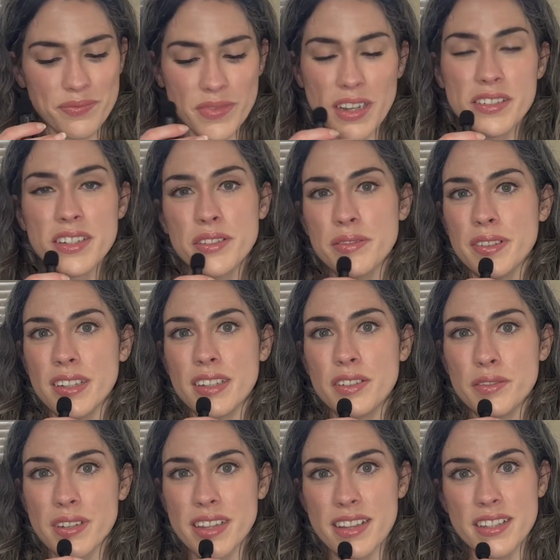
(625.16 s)
I just really
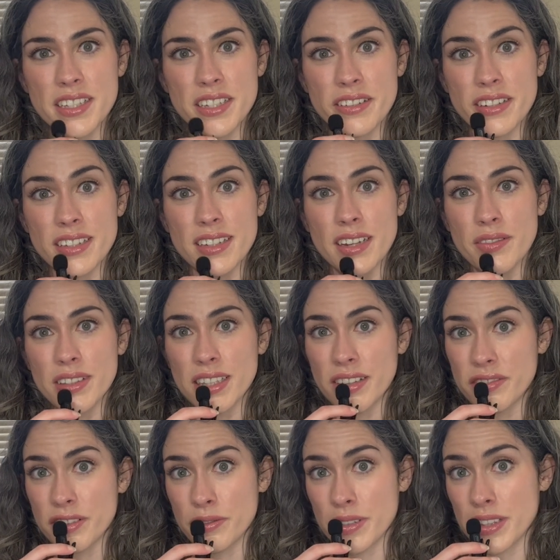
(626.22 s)
enjoy that series and I would love
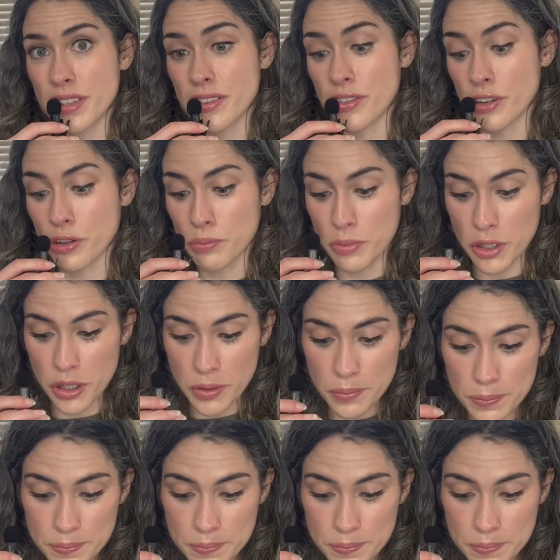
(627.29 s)
to read the third book.